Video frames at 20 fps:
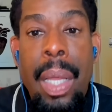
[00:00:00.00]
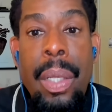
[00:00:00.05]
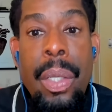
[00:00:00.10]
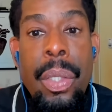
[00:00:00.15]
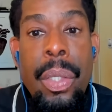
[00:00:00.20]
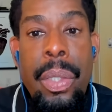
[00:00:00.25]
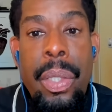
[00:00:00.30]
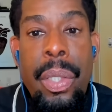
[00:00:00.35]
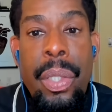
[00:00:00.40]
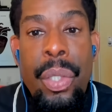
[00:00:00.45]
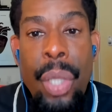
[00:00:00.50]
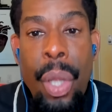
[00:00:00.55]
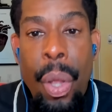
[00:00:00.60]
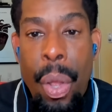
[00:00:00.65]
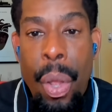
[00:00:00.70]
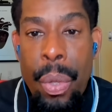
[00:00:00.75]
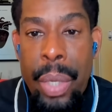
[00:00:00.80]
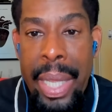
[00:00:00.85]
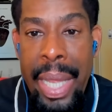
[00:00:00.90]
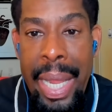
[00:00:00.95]
So
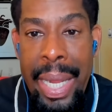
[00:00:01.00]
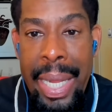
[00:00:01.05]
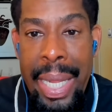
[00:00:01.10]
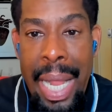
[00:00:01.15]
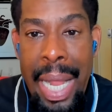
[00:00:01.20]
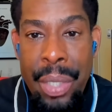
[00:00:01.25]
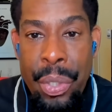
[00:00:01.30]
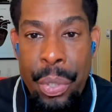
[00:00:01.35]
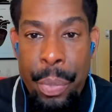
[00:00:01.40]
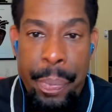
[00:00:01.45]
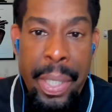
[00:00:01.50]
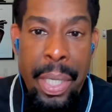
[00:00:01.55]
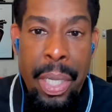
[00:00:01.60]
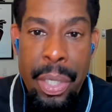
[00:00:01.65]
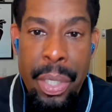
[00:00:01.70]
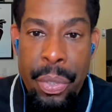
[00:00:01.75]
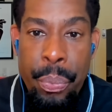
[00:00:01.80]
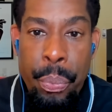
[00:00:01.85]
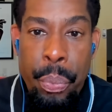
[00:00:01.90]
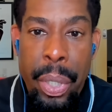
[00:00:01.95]
okay, gotcha.
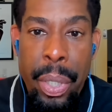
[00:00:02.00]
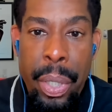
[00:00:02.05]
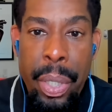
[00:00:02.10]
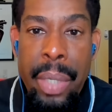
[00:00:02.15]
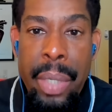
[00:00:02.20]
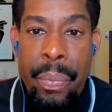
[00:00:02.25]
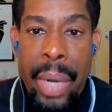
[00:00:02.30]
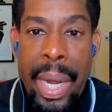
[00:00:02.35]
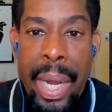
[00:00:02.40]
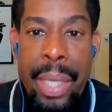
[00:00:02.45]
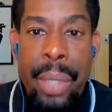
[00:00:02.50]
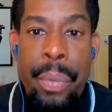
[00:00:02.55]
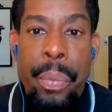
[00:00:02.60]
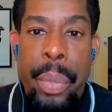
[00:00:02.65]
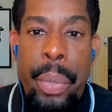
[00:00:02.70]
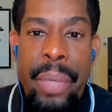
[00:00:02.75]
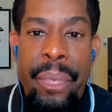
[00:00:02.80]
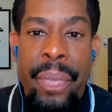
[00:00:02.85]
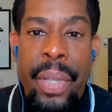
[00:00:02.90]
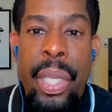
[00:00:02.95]
Because we're right,
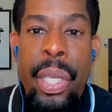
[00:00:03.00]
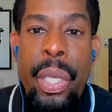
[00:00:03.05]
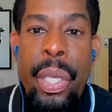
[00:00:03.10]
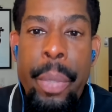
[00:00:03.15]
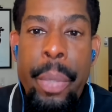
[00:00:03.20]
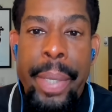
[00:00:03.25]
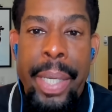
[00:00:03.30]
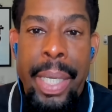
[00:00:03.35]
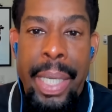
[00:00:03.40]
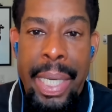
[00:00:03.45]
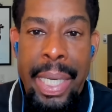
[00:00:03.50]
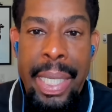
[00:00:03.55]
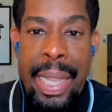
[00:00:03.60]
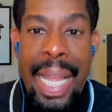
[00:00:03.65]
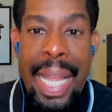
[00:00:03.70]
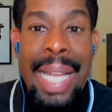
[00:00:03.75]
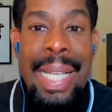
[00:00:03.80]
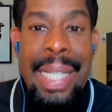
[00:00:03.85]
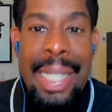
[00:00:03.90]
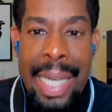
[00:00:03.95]
we've accumulated
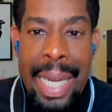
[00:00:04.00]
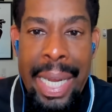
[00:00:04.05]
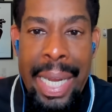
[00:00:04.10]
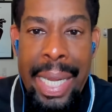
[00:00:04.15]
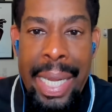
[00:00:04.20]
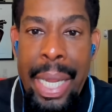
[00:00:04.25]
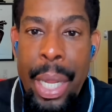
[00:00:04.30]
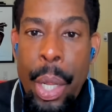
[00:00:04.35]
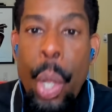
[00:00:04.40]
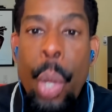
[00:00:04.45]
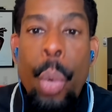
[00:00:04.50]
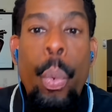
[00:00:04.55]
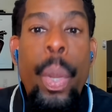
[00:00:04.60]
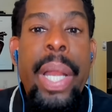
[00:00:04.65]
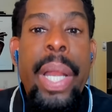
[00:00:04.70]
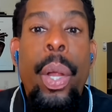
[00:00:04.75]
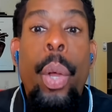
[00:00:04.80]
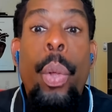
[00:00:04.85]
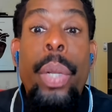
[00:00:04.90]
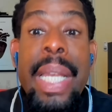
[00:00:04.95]
that day we
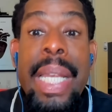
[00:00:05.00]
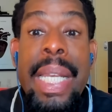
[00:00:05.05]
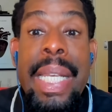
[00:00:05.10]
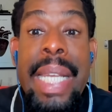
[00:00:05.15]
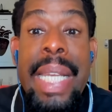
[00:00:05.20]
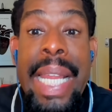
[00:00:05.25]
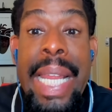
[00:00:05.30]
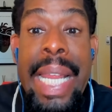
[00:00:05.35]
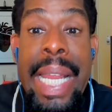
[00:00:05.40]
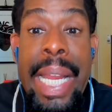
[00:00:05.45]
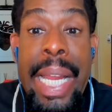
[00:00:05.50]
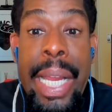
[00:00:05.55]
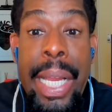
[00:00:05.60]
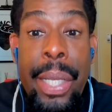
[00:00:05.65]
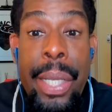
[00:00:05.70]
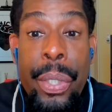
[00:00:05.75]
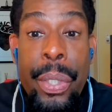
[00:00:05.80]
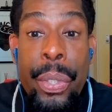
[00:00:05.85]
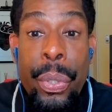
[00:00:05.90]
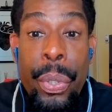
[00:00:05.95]
don't
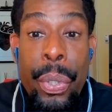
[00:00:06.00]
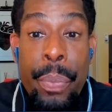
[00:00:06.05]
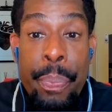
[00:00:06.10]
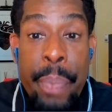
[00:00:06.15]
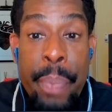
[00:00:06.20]
need to